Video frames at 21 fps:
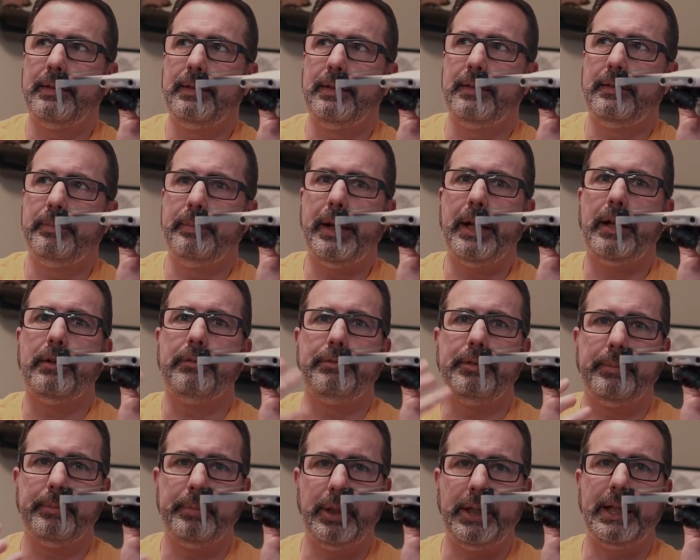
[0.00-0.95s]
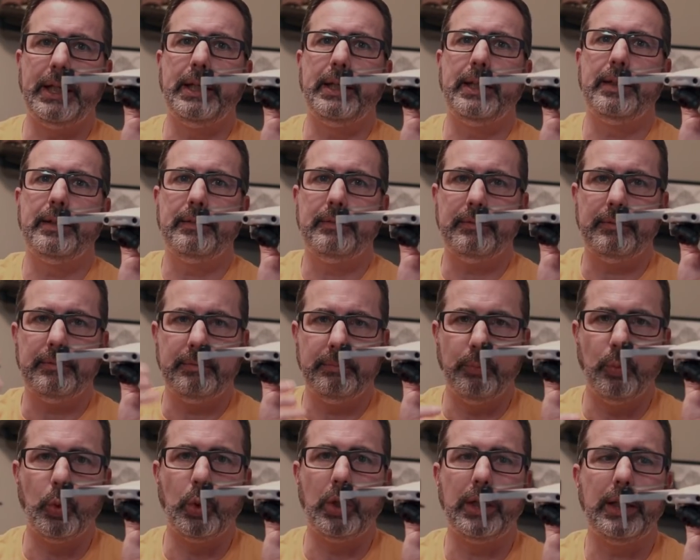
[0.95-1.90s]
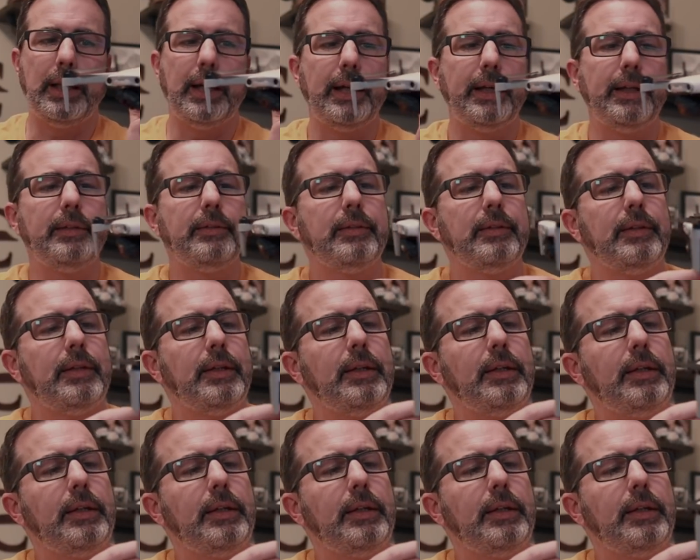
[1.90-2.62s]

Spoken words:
it's better for bringing in more light